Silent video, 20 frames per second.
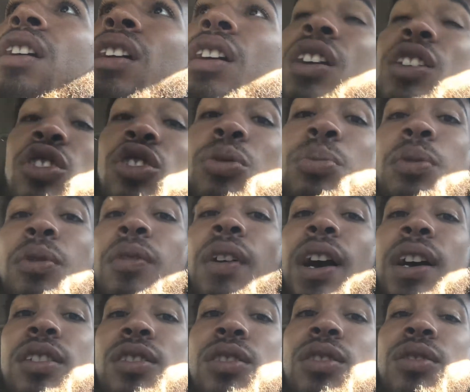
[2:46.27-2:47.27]
a
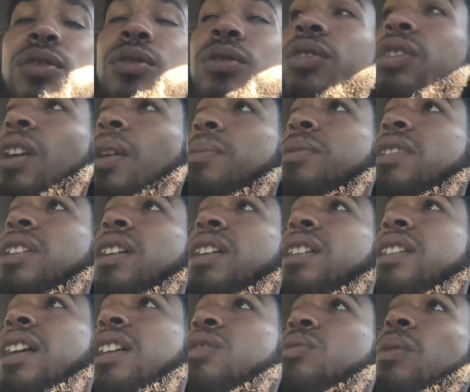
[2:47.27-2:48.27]
supervisor. You know what I'm saying?
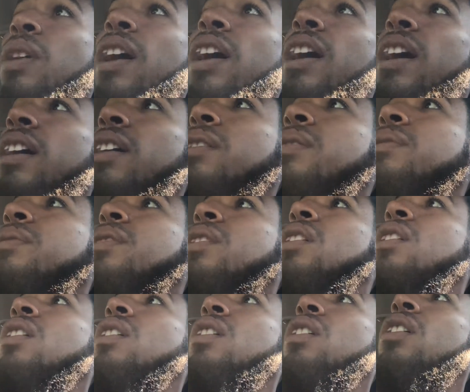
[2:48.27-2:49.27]
And that's why I have
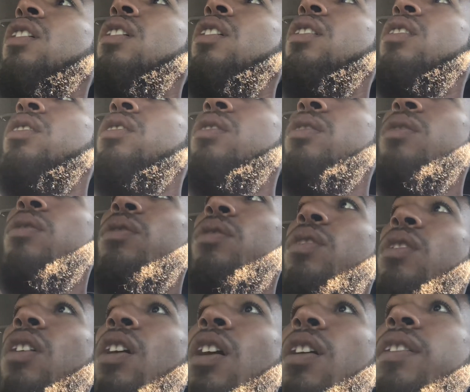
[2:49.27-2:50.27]

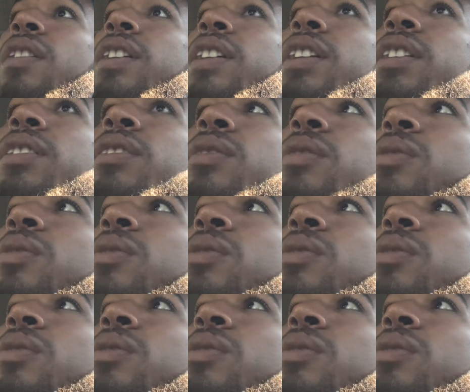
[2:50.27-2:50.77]
already,